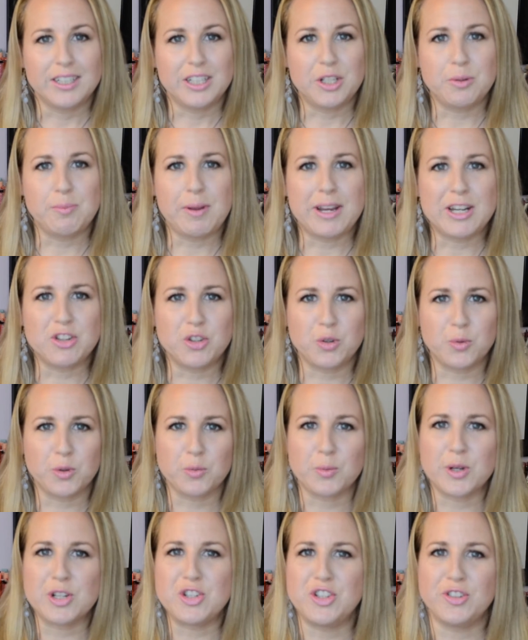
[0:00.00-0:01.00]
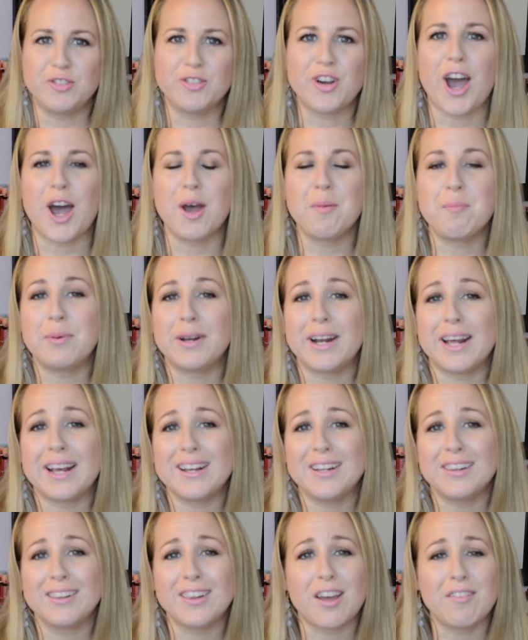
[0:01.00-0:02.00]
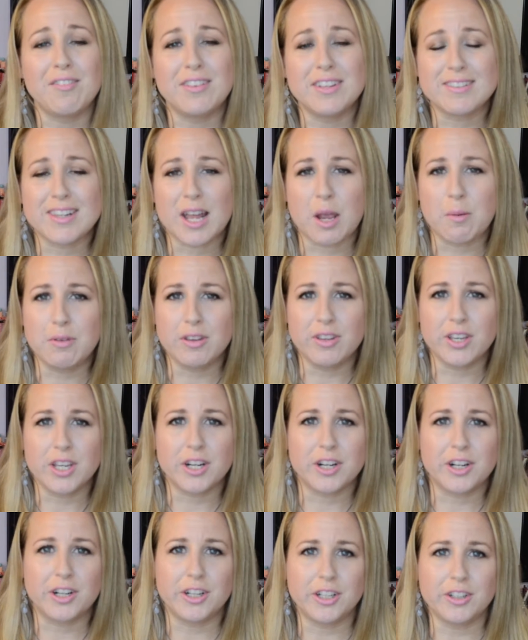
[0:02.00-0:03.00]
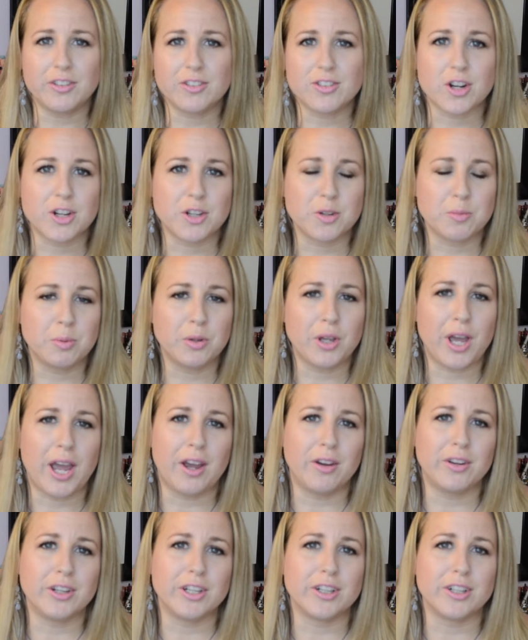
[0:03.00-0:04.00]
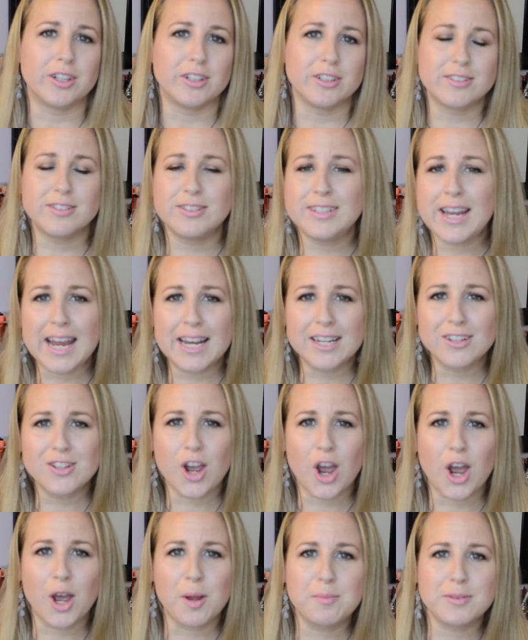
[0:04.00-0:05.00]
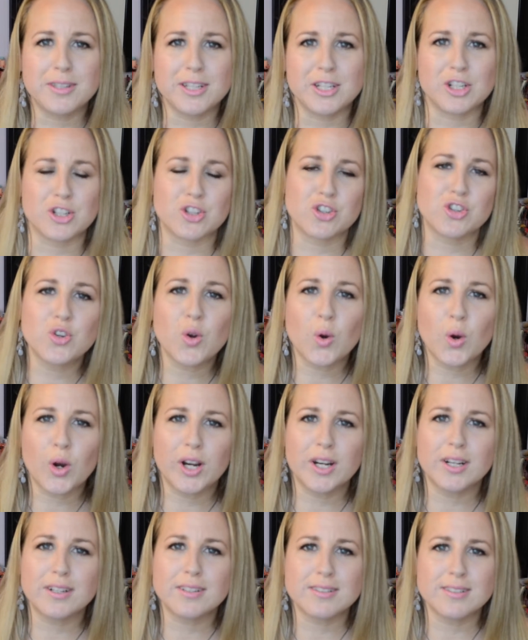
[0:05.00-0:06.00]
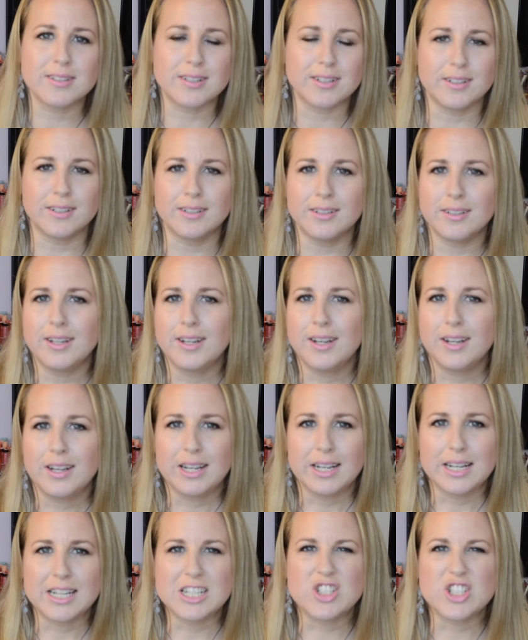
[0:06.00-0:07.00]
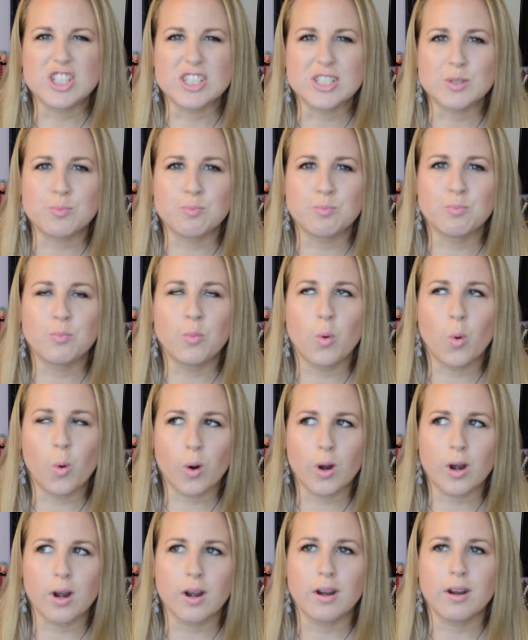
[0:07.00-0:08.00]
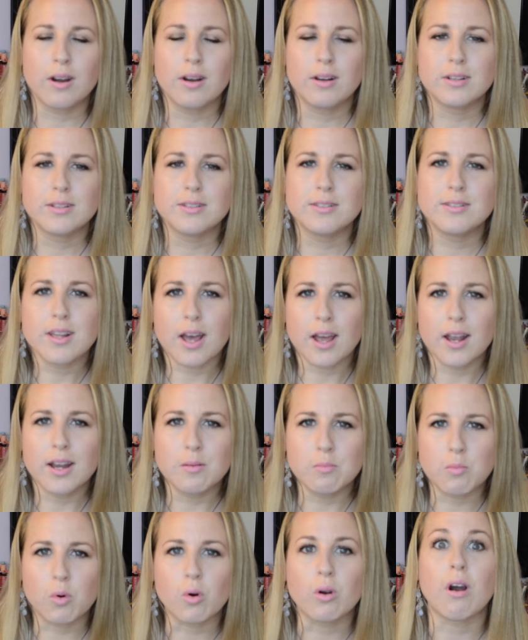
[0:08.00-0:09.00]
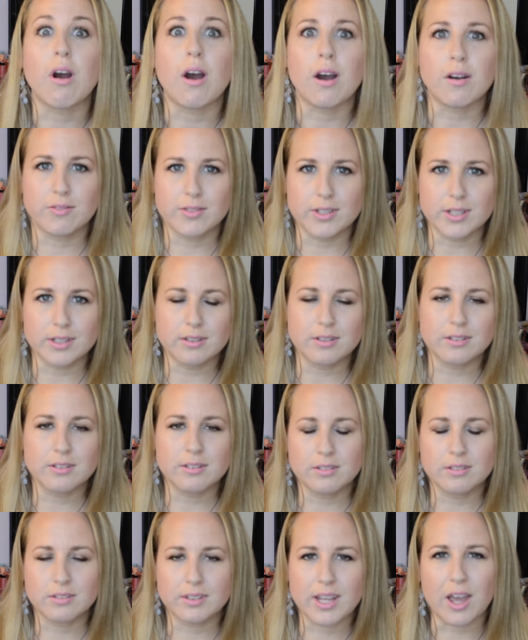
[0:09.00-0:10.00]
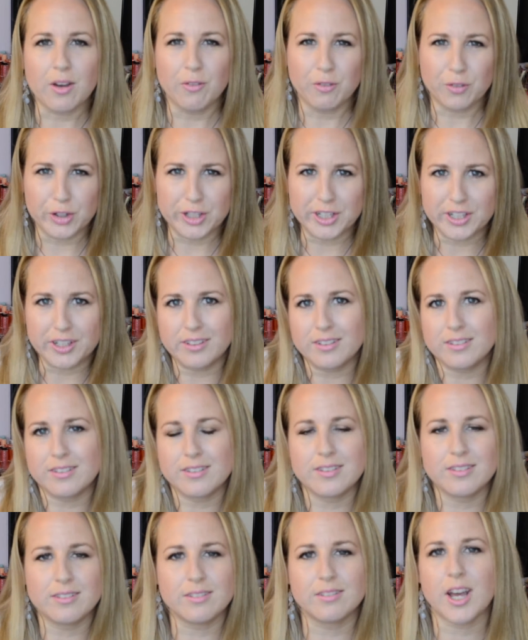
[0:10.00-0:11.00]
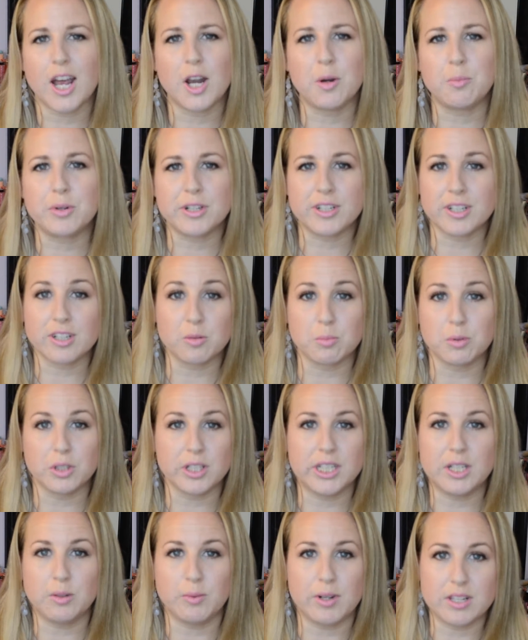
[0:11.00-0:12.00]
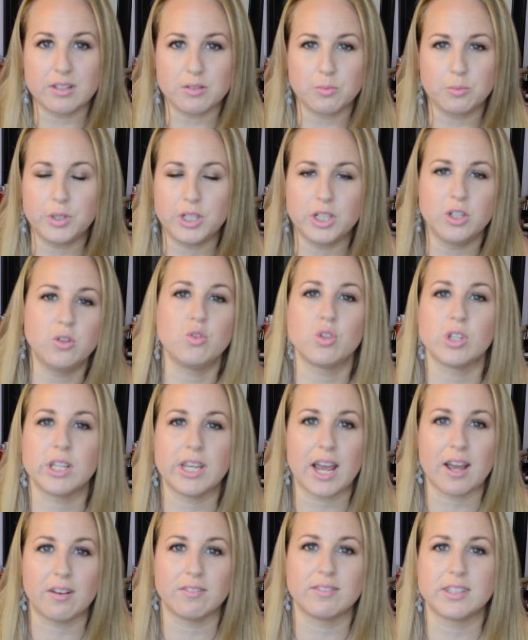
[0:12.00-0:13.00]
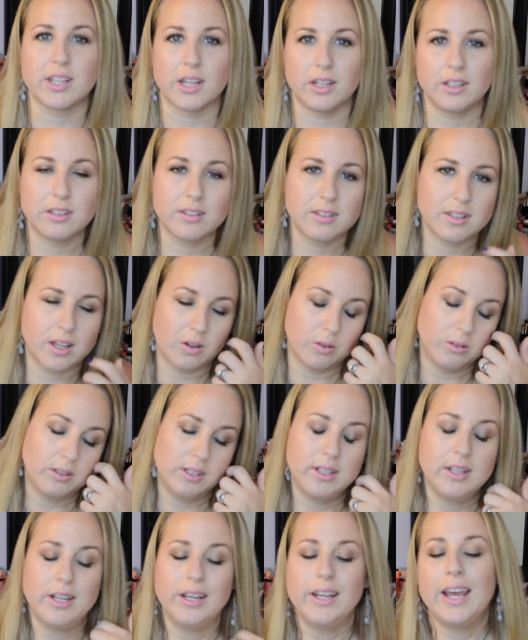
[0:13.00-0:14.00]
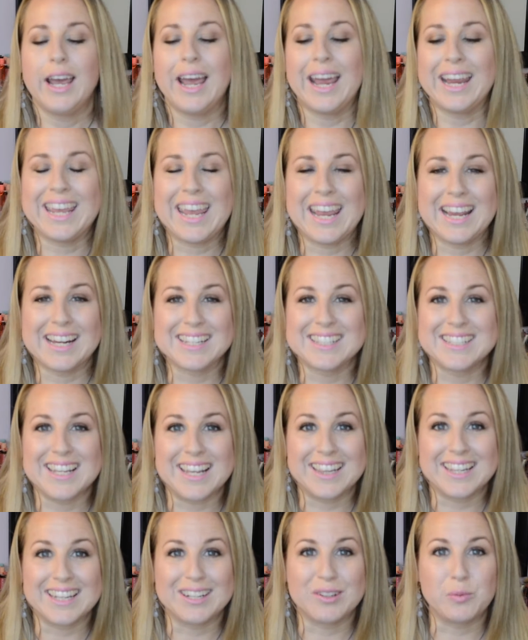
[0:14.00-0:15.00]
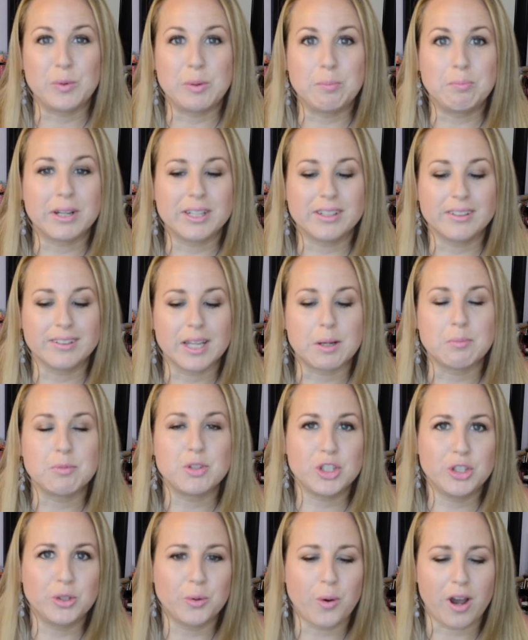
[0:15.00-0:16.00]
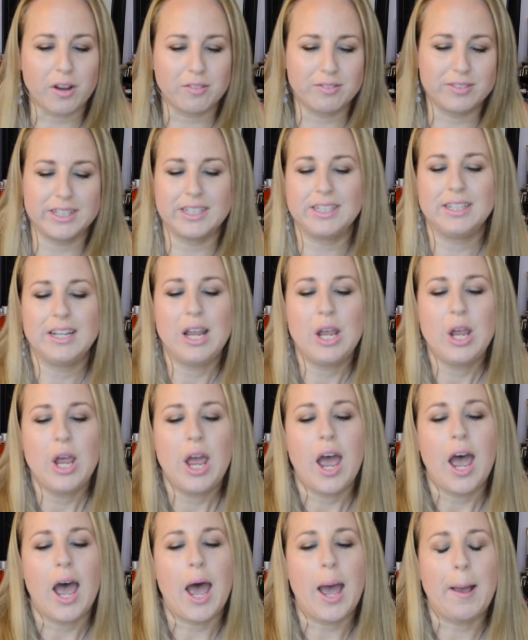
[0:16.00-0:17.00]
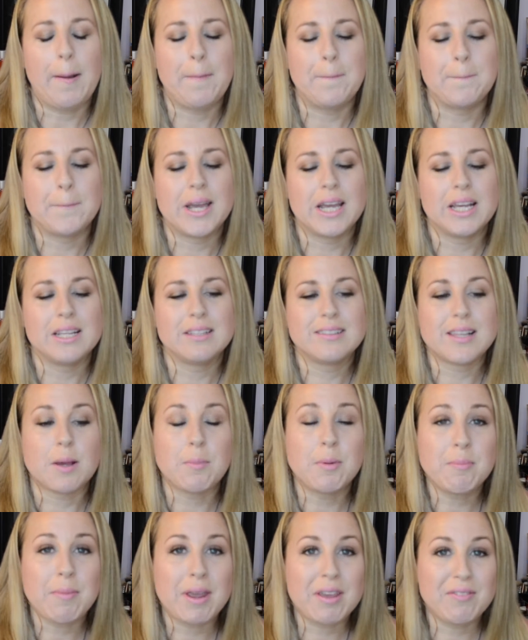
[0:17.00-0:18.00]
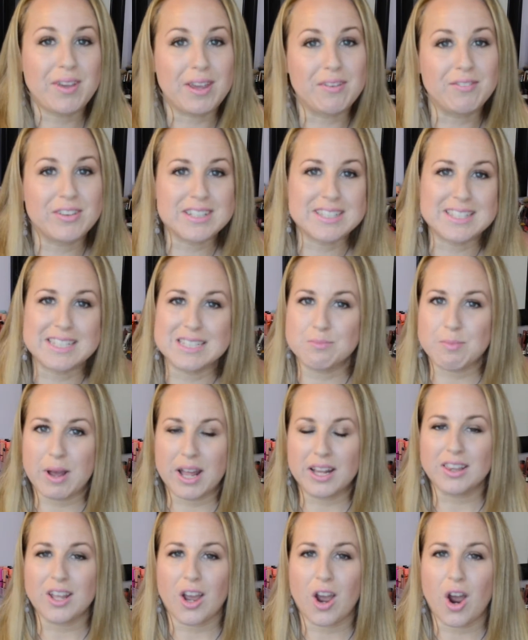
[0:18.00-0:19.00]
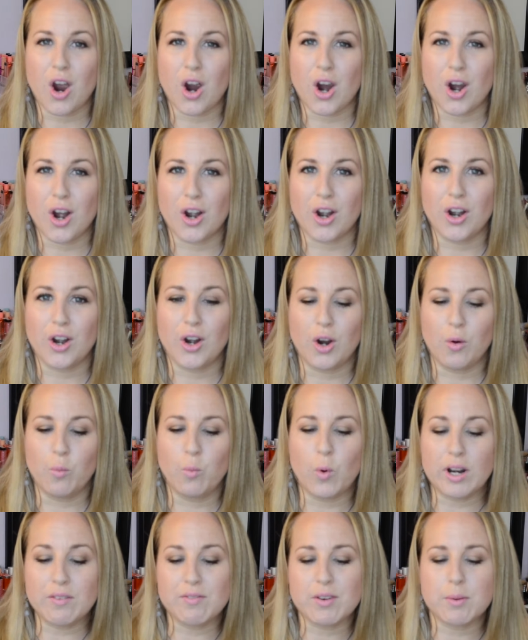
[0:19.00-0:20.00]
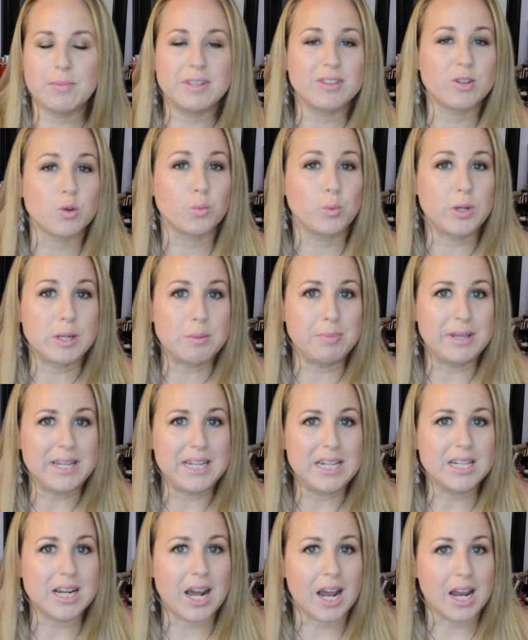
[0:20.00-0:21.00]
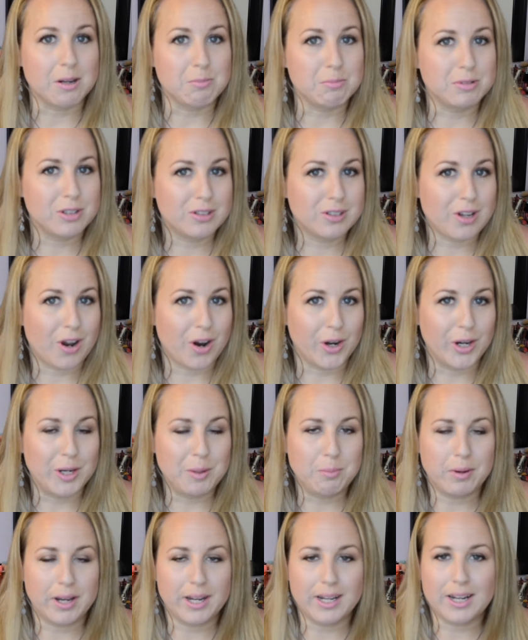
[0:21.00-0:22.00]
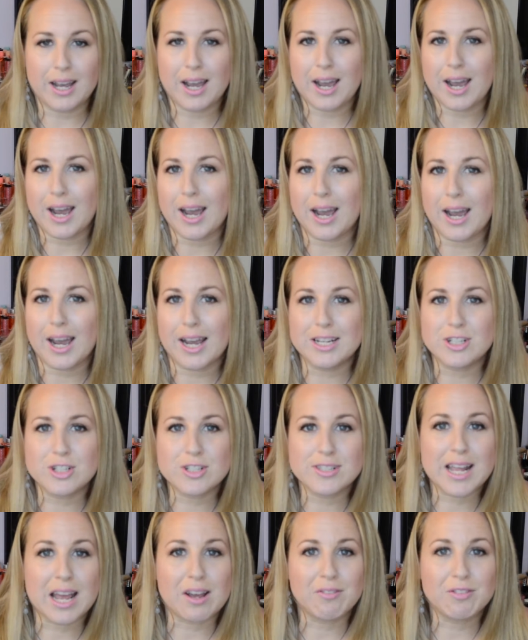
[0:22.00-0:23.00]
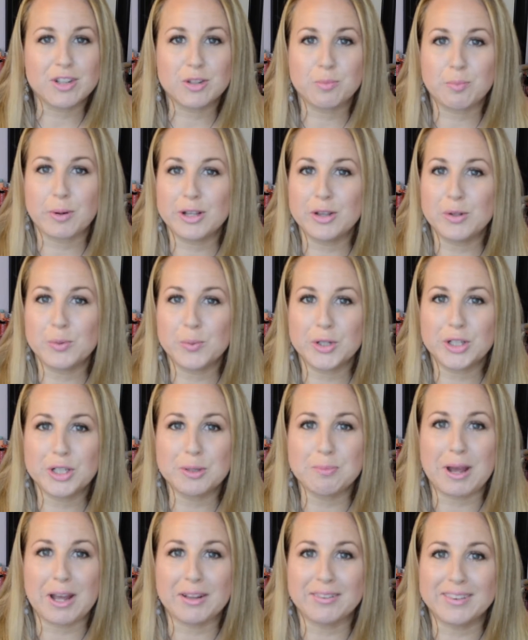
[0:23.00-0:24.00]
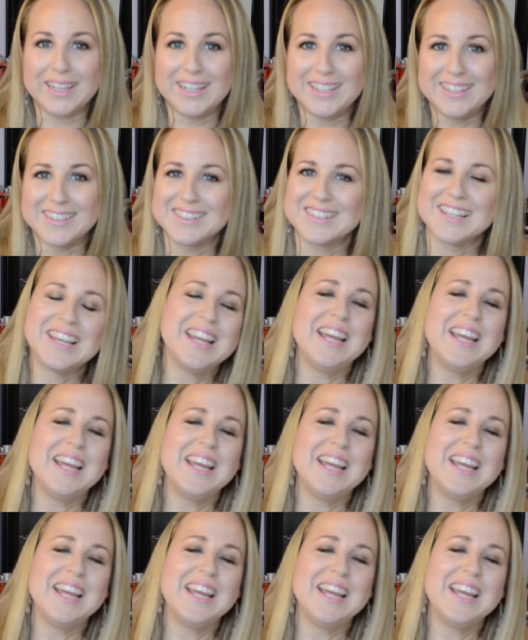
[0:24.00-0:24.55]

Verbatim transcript: you make do with what you've got. But I love this time of year. You start to pull out your tank tops and your shorts, and it's just more sun more often. California is unpredictable anyways, and we usually have sun, so I can't say that we bundle up too often. Some of my favorites this month are, one of them is a repeat. I'm sorry, but I just have to spread the word about this.